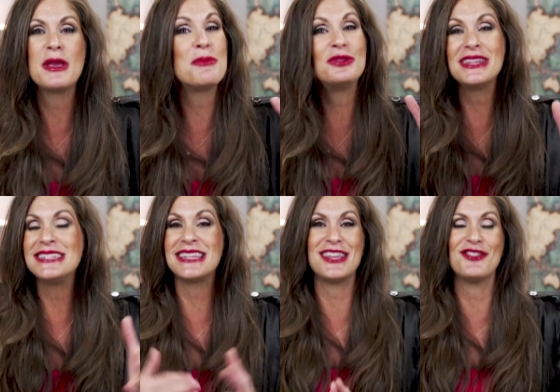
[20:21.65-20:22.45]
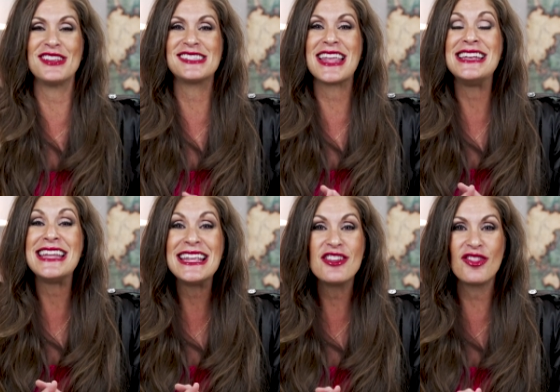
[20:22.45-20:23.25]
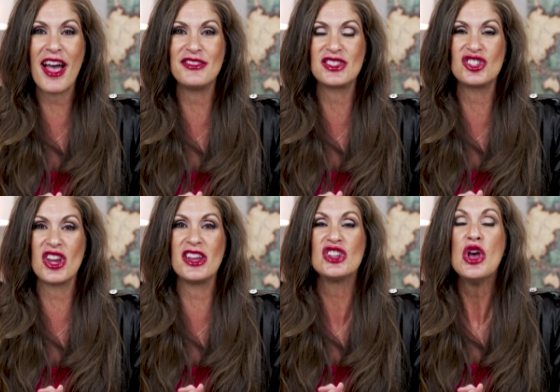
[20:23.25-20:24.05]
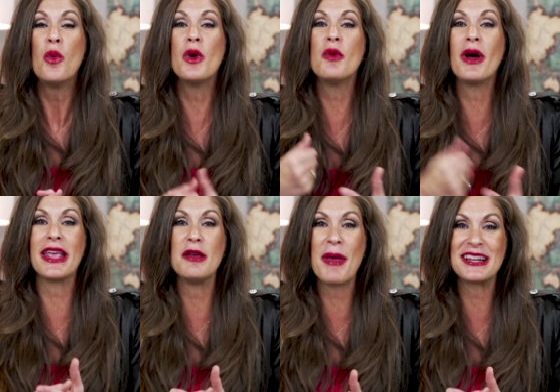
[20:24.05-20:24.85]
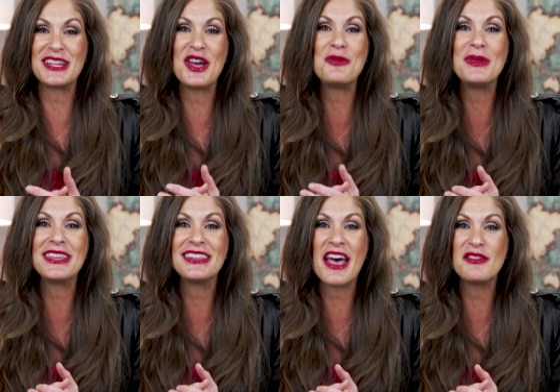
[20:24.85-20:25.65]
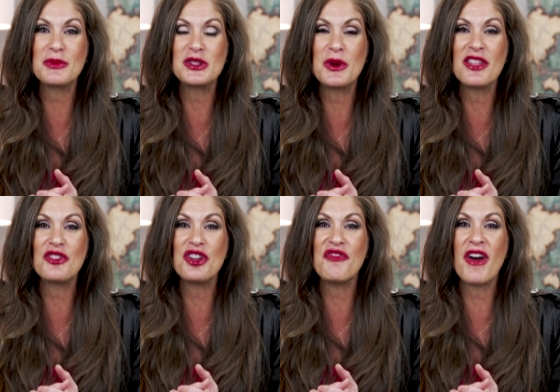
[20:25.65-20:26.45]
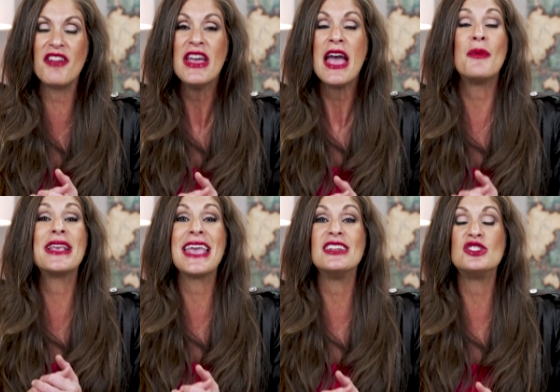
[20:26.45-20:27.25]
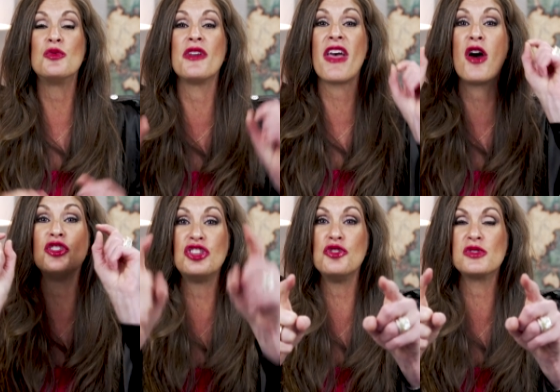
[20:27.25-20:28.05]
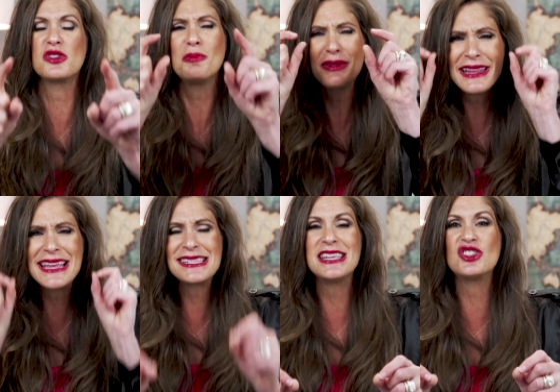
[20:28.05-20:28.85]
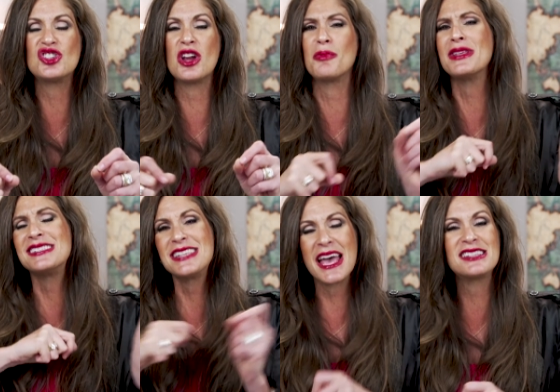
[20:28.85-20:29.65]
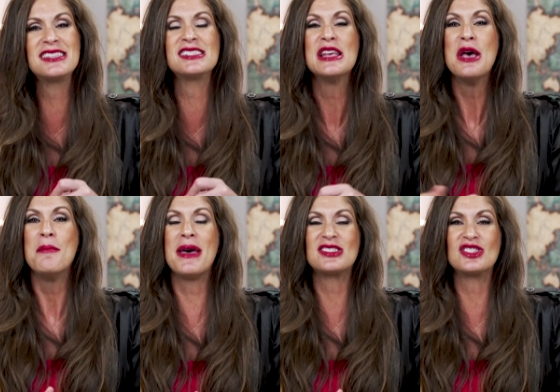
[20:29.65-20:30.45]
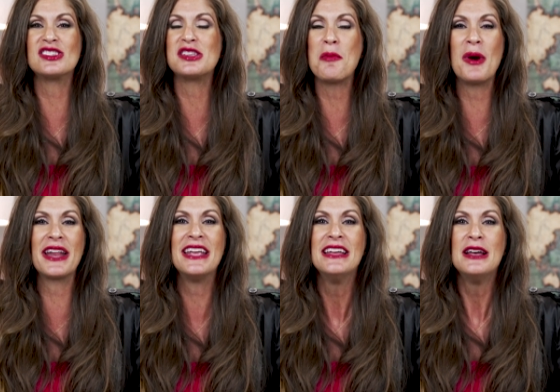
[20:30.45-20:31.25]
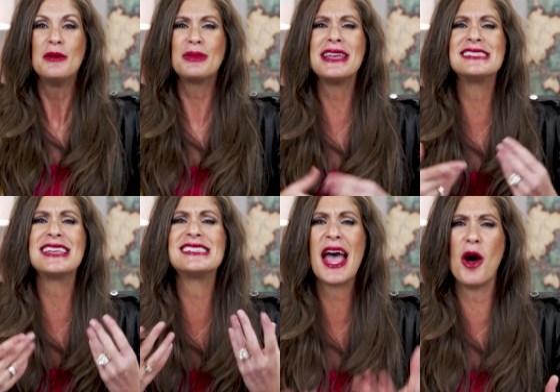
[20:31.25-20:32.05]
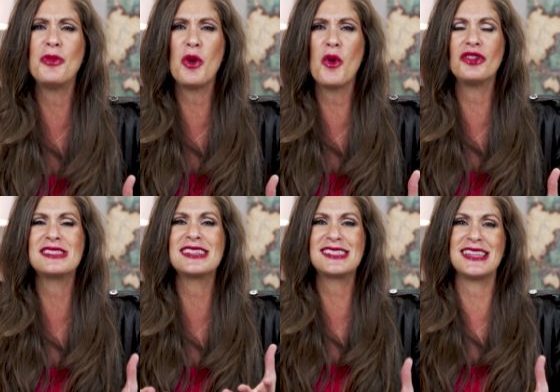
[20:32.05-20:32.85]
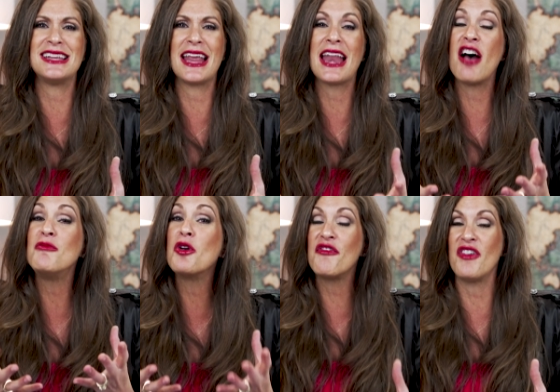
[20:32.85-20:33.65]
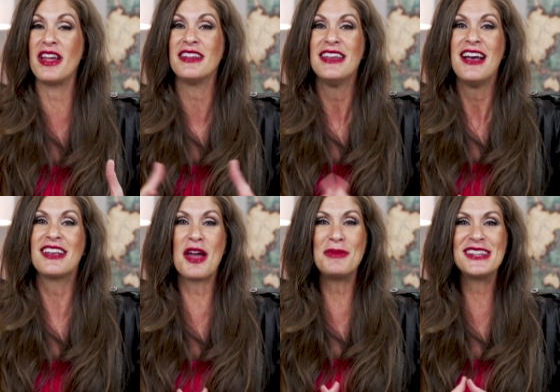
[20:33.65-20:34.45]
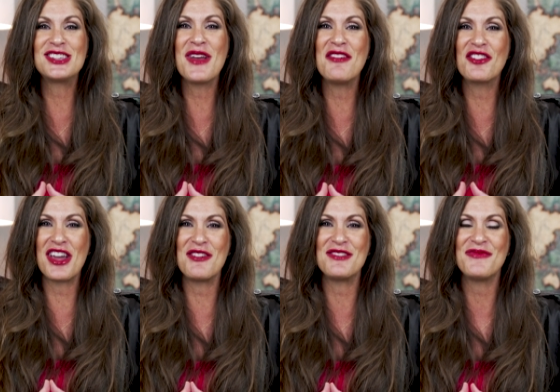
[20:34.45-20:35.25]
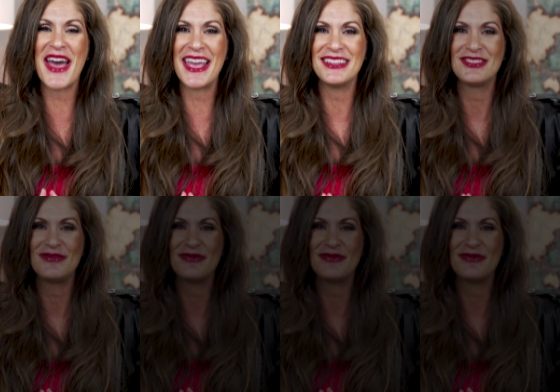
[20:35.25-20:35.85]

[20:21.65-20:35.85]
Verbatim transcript: People need to hear this. They need their lives to change. We want to impact 100 million lives by 2035, and we can't do it without you. So please hit share. Please text this message to somebody. Please, let's help the world succeed and have more fun. God bless you. Have a great one. Bye.